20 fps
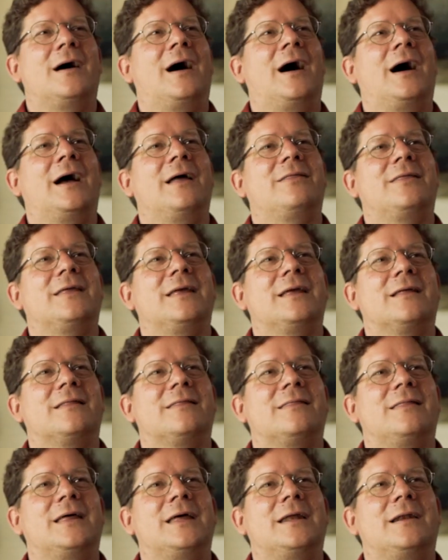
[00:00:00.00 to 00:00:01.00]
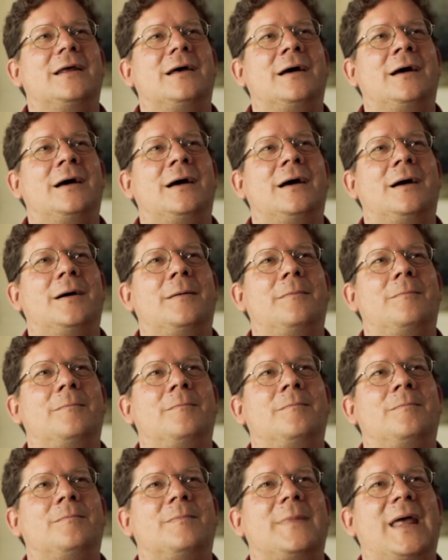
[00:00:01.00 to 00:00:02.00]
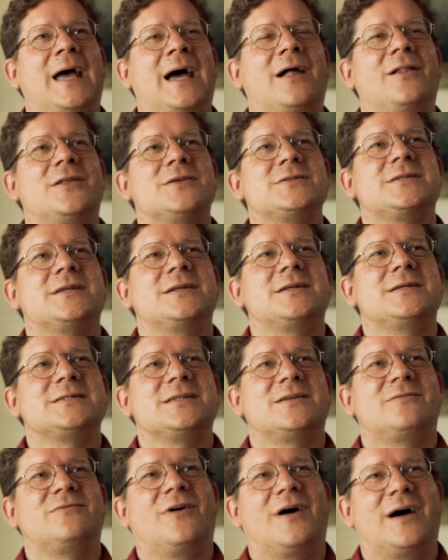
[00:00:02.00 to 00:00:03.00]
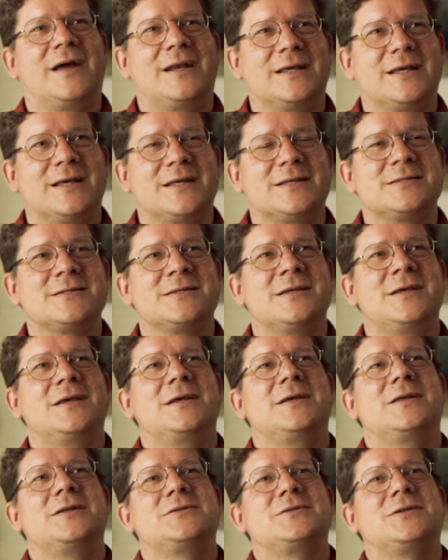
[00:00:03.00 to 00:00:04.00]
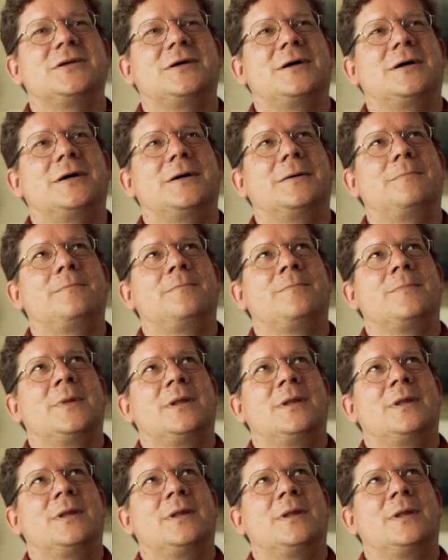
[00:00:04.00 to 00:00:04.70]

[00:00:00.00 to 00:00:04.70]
I think that Allison is inviting us to